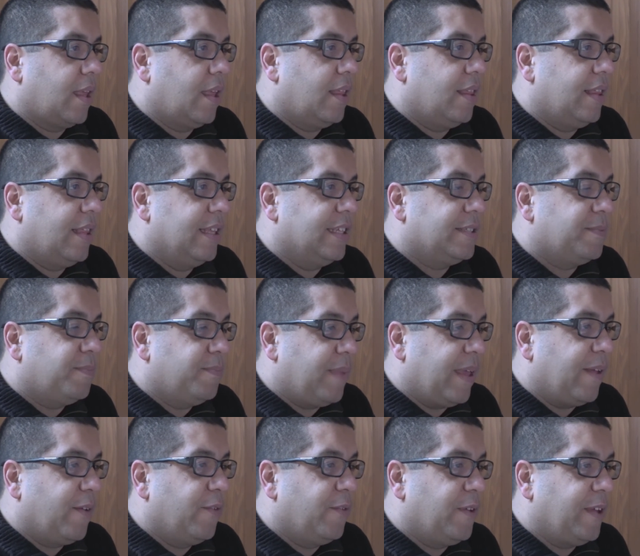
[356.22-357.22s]
This
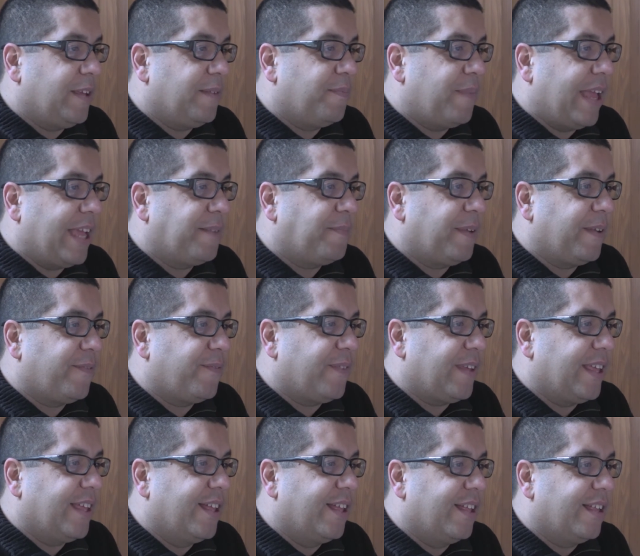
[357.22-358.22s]
movie made me
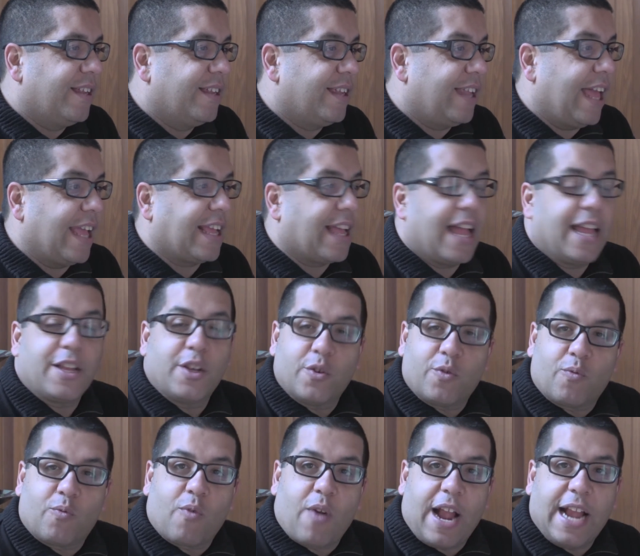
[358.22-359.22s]
feel like I could
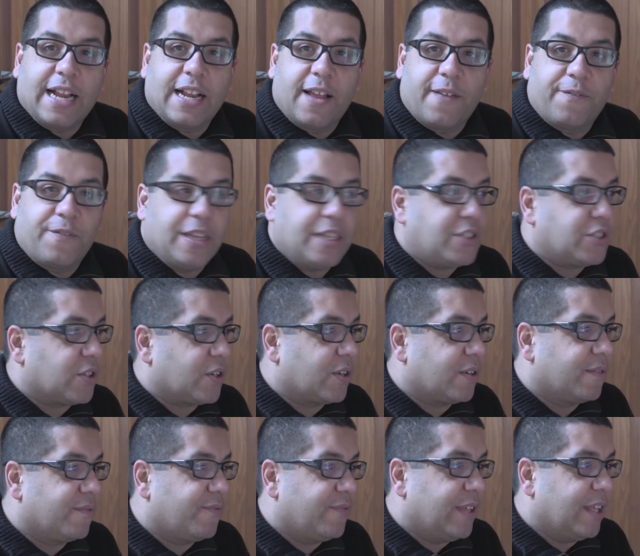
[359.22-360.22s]
write a feature
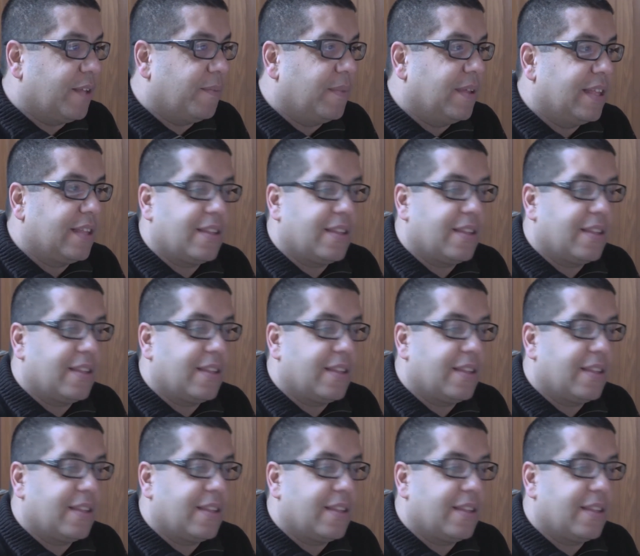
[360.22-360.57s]
film.